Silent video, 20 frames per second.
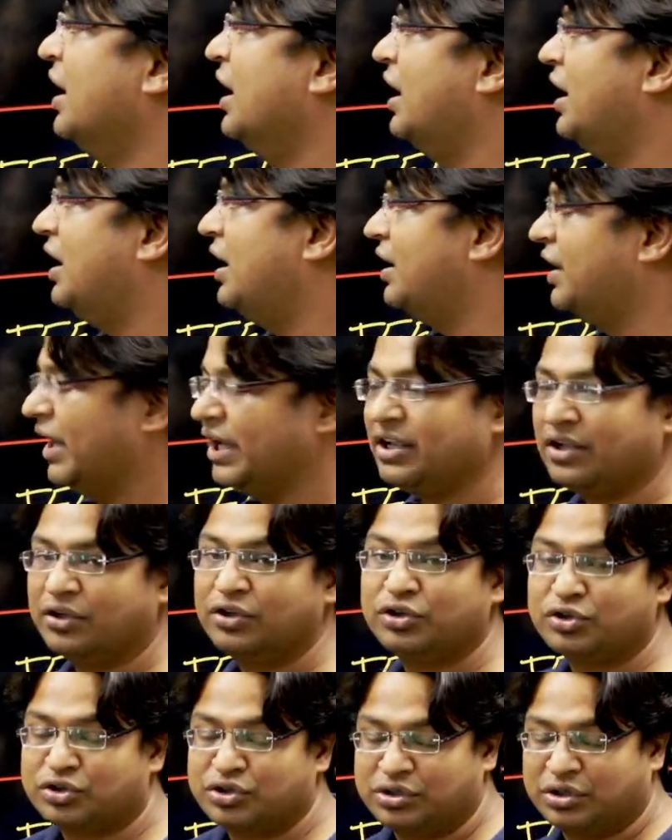Like,
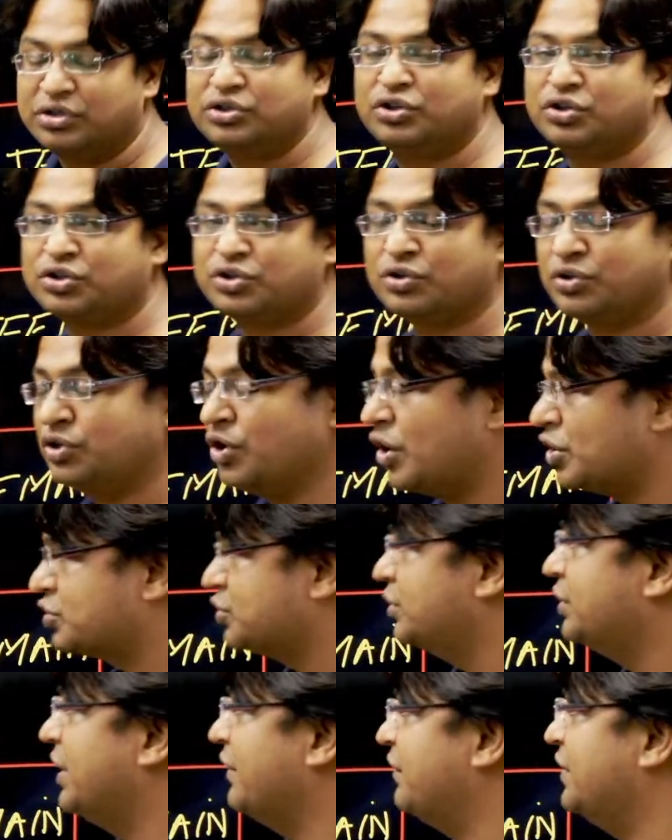you all
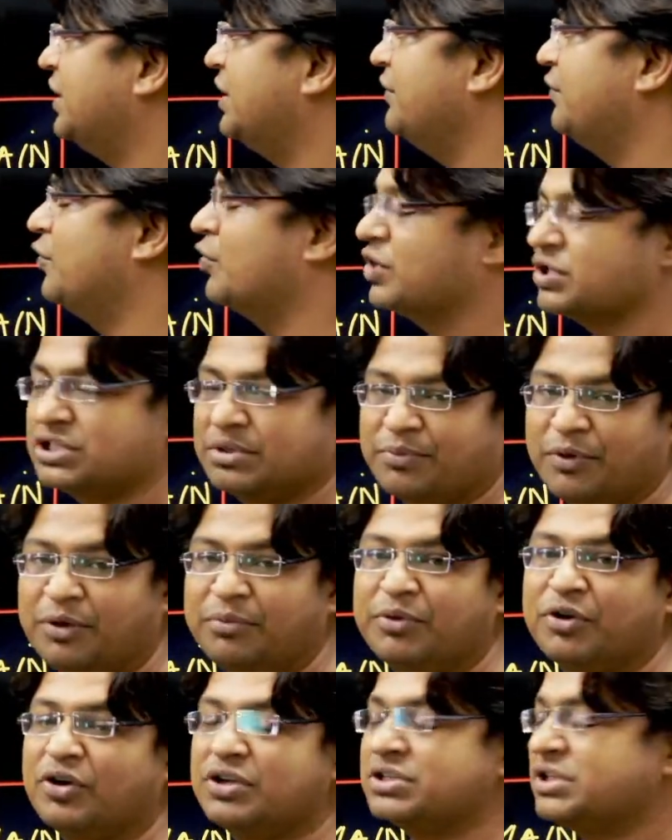should definitely focus upon,
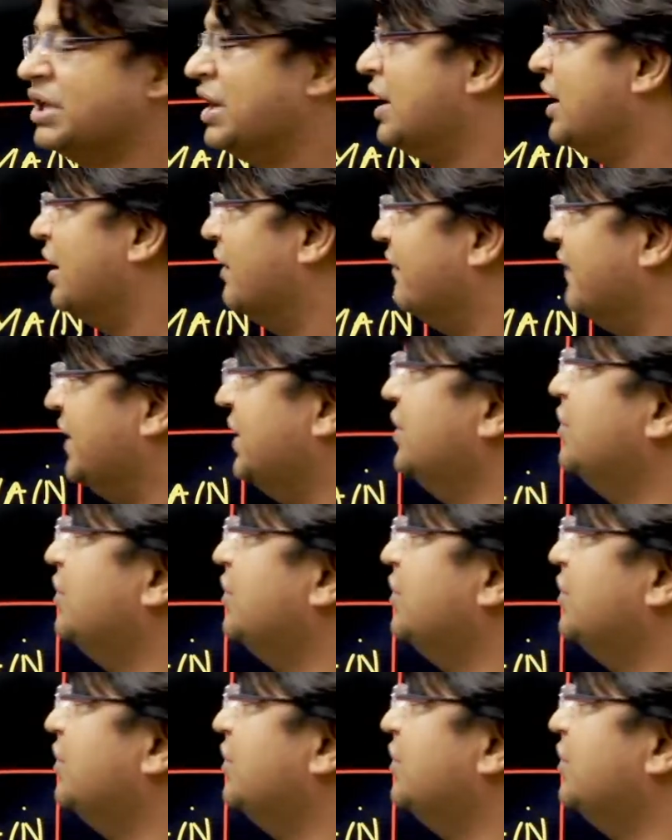because when you